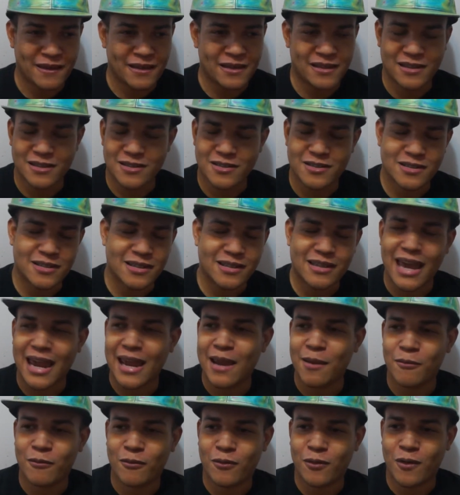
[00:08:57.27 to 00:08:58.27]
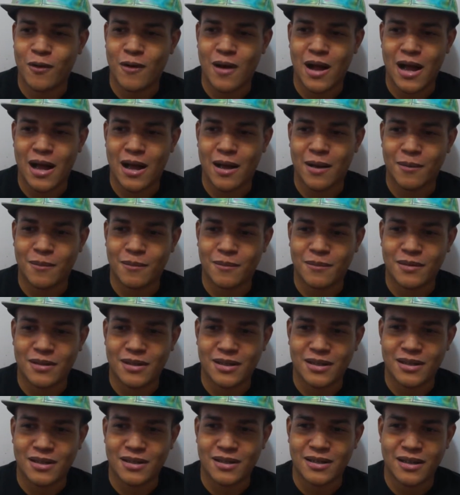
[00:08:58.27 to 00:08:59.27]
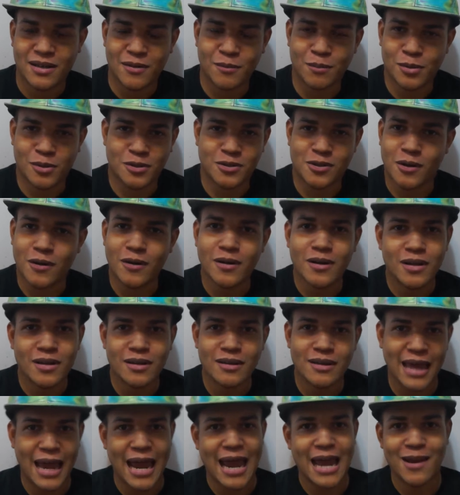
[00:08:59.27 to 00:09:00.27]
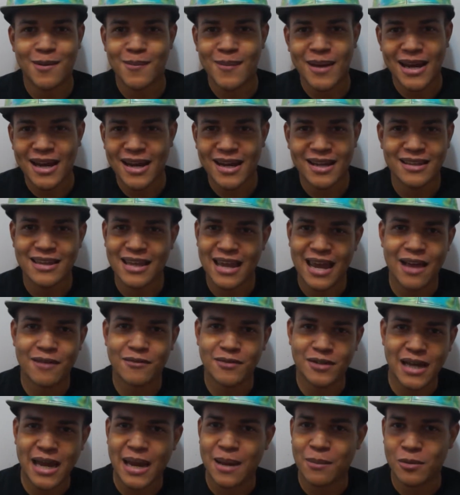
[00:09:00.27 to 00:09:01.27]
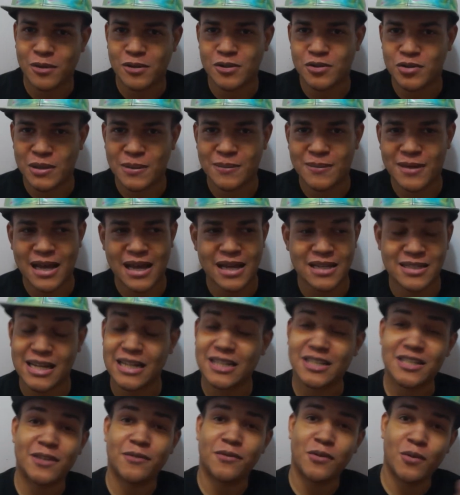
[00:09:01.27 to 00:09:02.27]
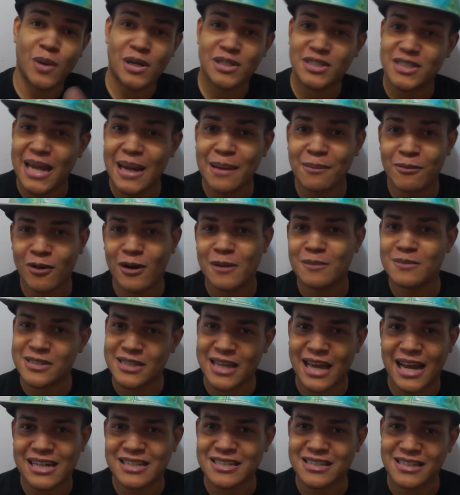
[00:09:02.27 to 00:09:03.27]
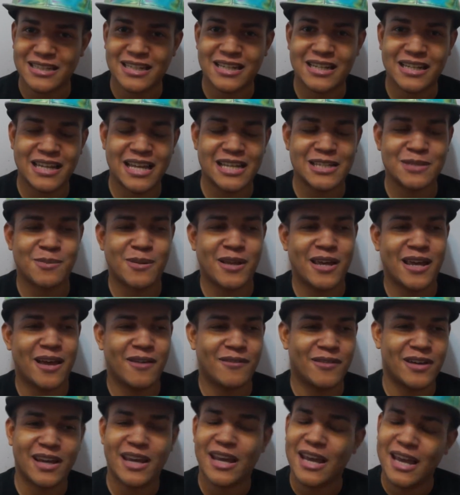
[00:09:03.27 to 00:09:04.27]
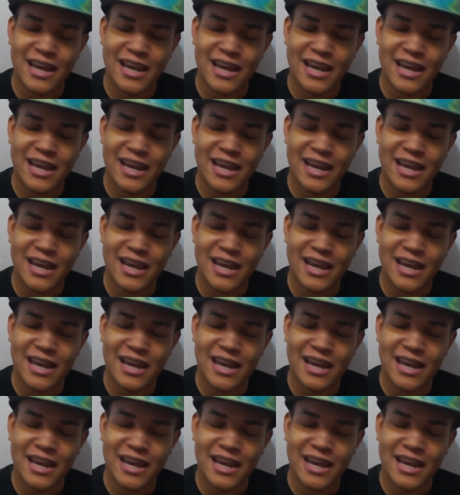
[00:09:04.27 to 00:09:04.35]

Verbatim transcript: this game for um, Berserk, the anime. They have a game on Dreamcast. Actually, if you watch Game Grumps, they actually did a Let's Play of it.